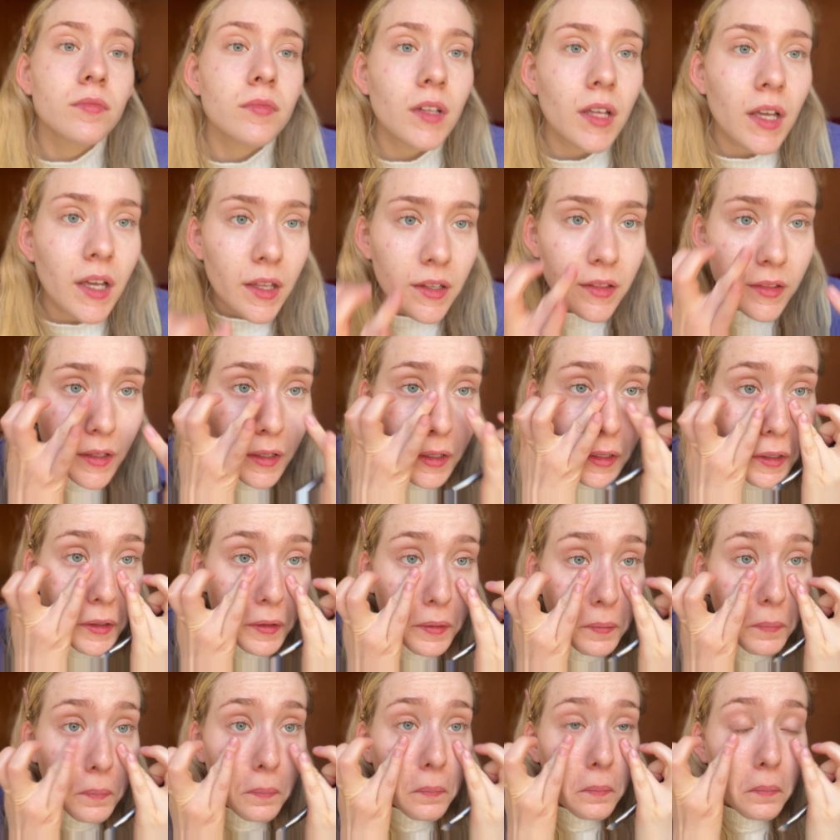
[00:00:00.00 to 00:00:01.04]
And
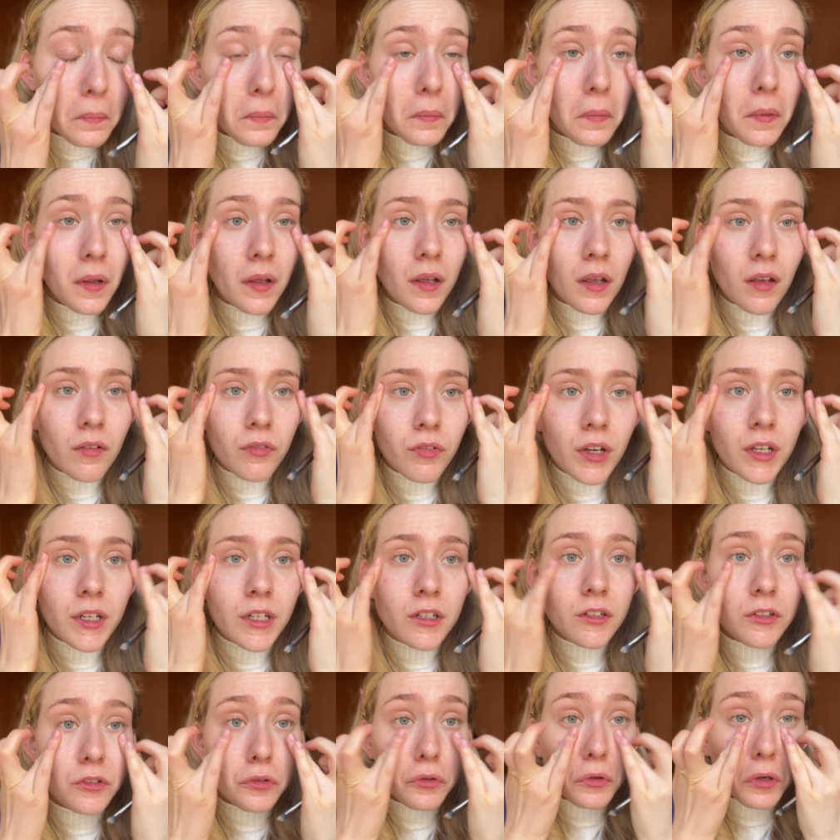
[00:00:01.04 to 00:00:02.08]
then if I need to,